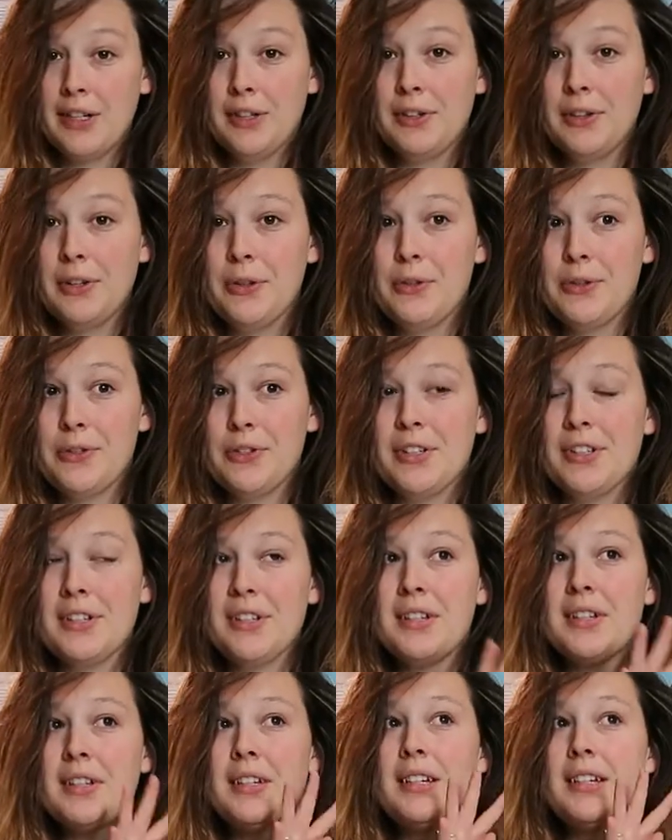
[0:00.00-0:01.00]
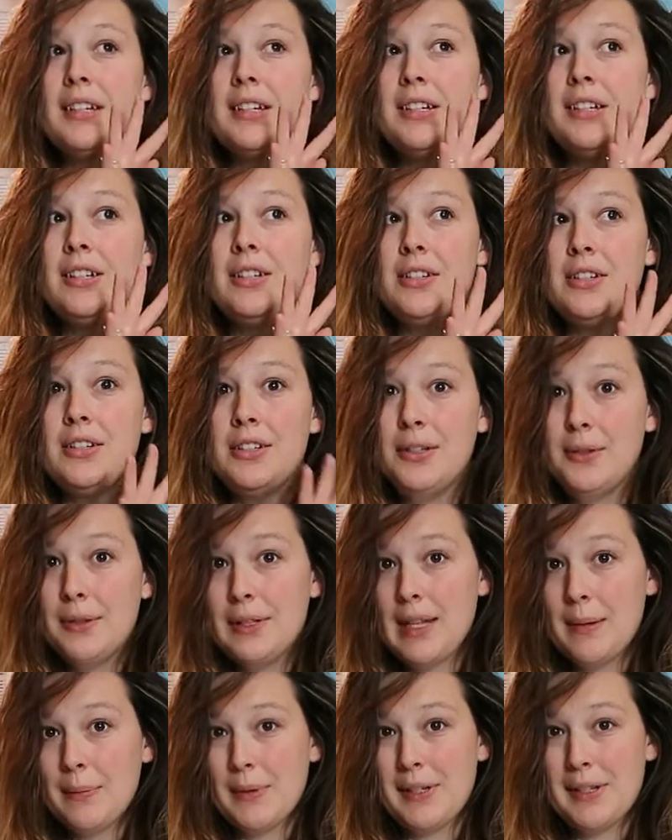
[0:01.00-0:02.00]
enclosures 2
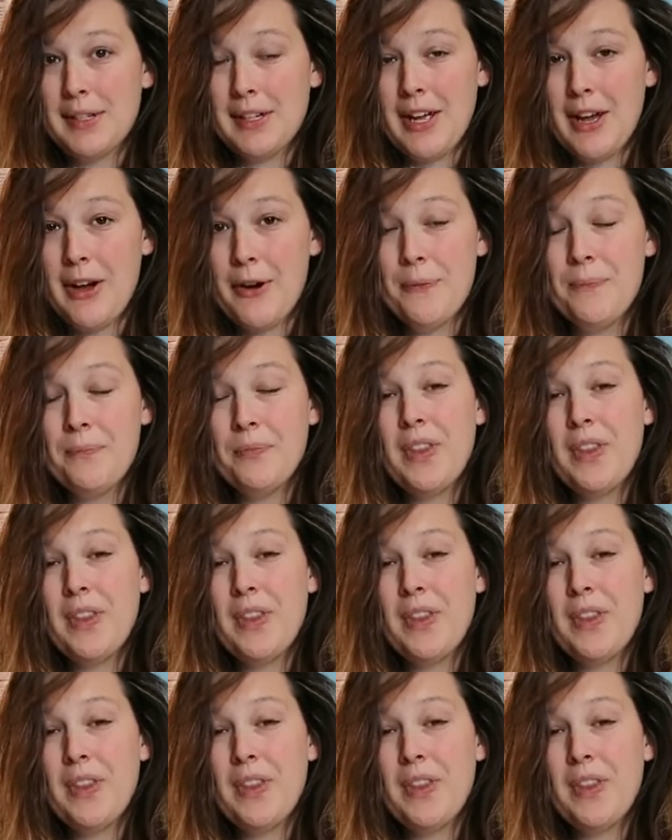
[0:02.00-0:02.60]
summers ago.